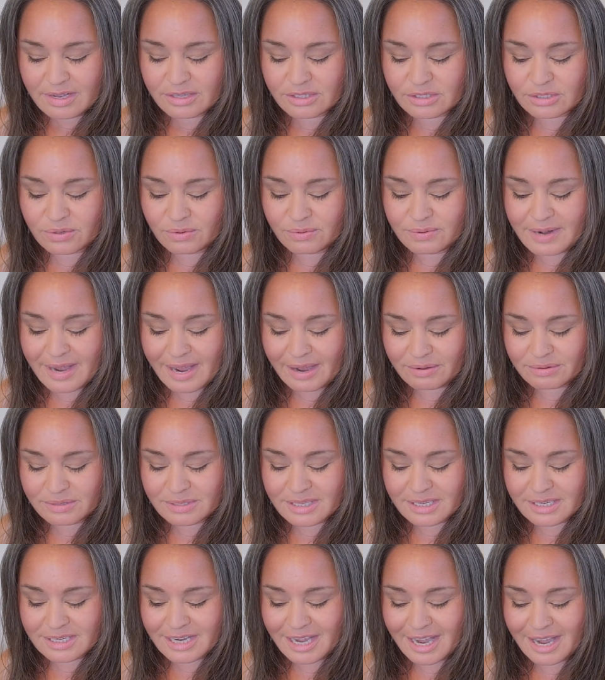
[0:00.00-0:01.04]
So now's
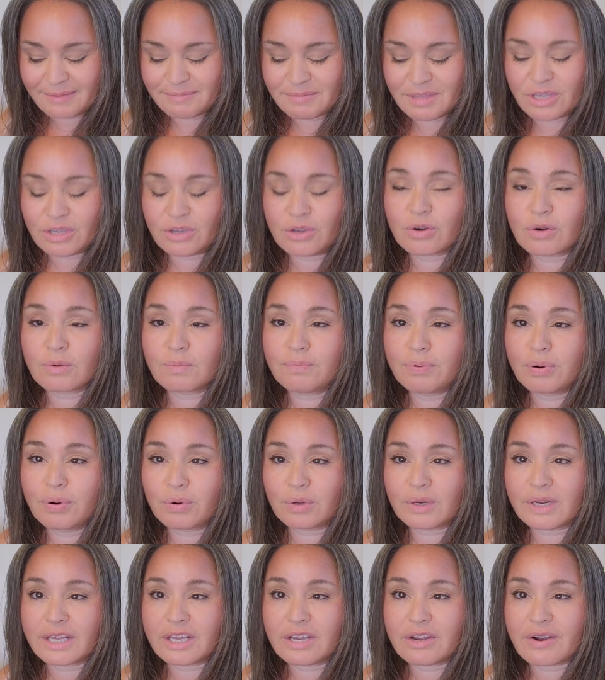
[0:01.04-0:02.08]
the time that you're
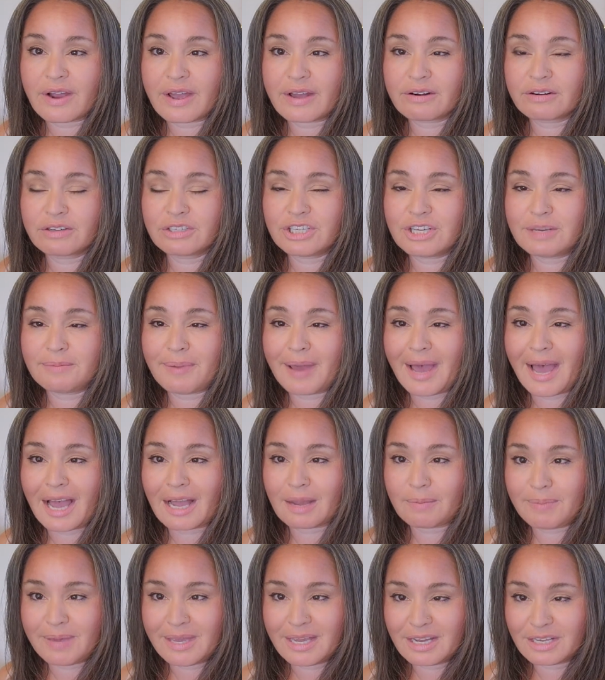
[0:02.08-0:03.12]
pulling your energy
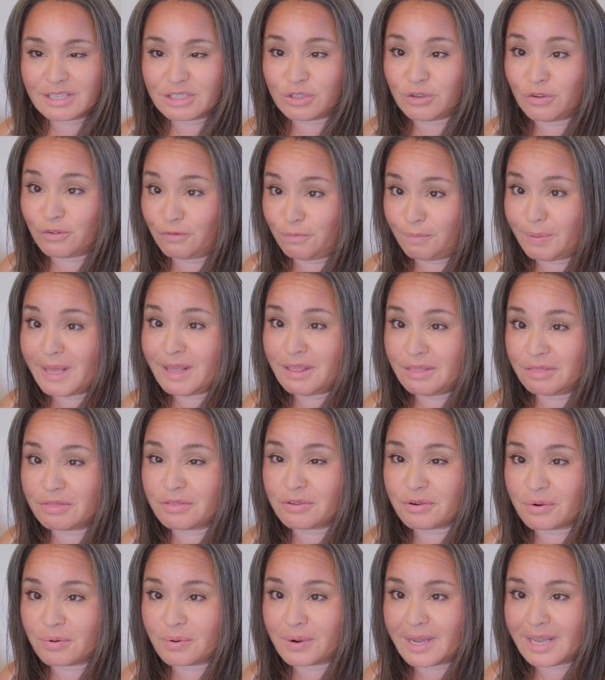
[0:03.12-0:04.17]
back because you've been
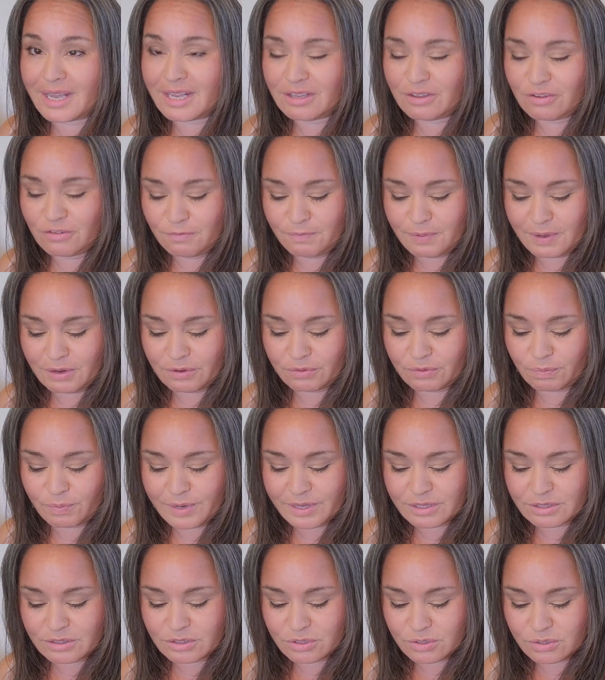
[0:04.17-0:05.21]
through it. You've been
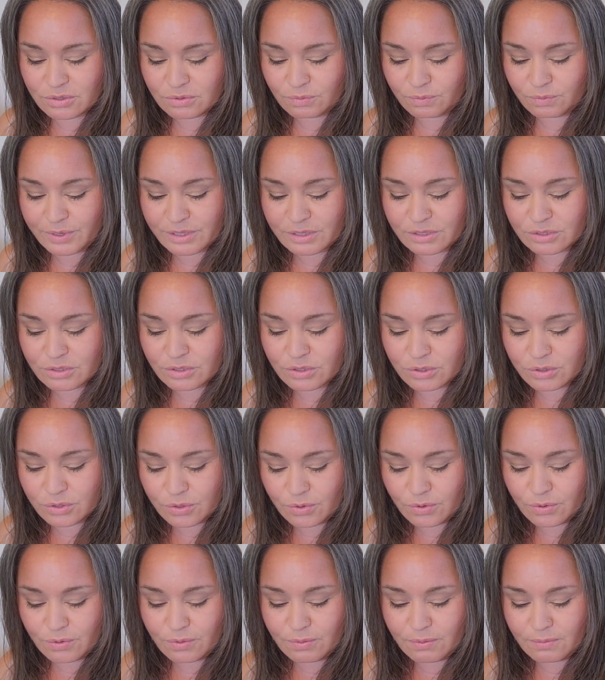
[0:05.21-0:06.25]
with with
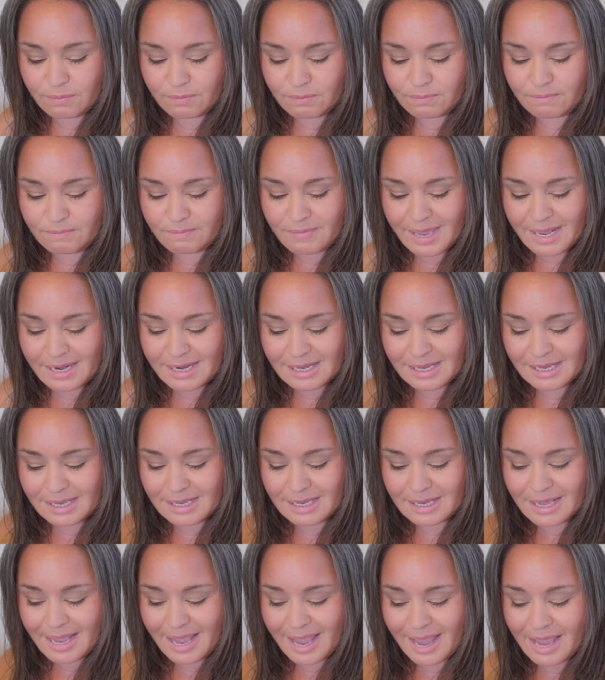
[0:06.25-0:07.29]
too
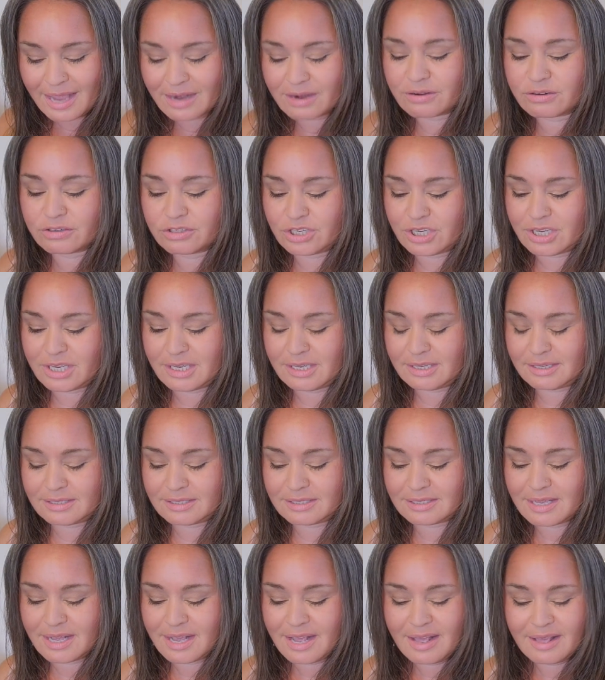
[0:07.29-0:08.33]
many
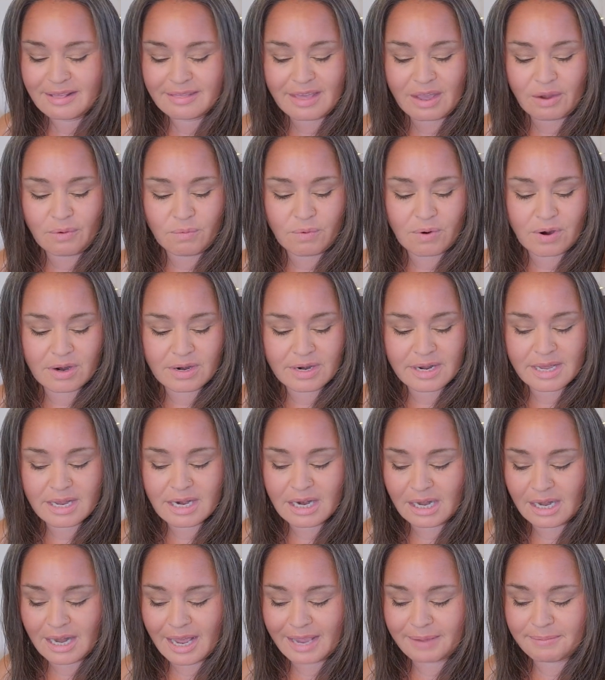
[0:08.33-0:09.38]
energies that weren't in
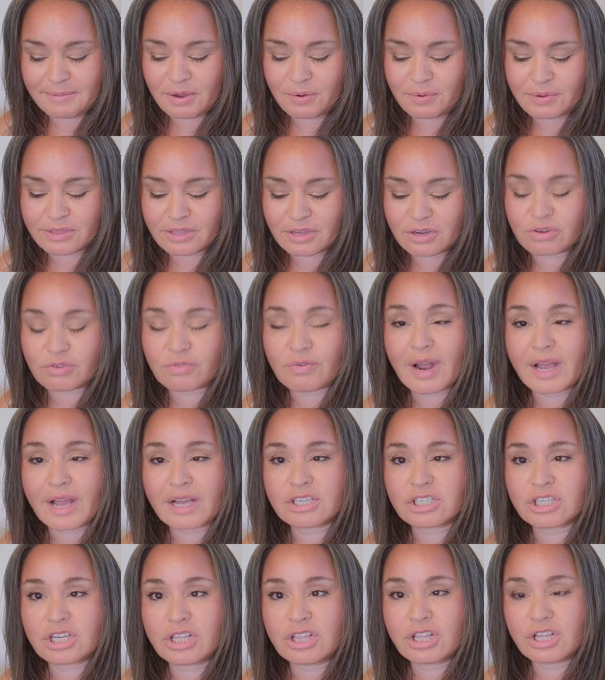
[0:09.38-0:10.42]
alignment with the
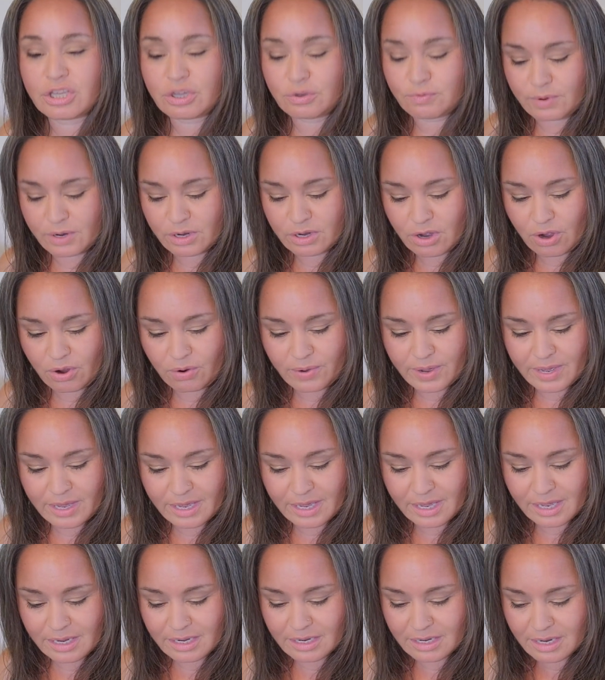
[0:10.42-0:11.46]
direction that you were going
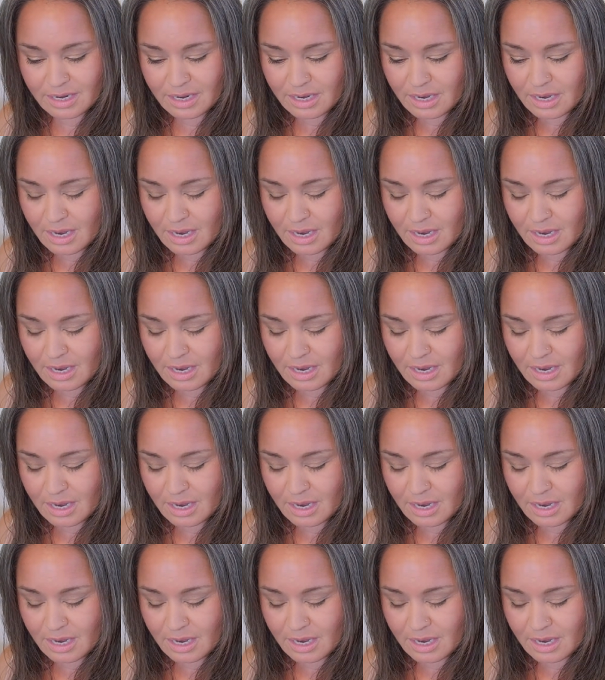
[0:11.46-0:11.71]
in.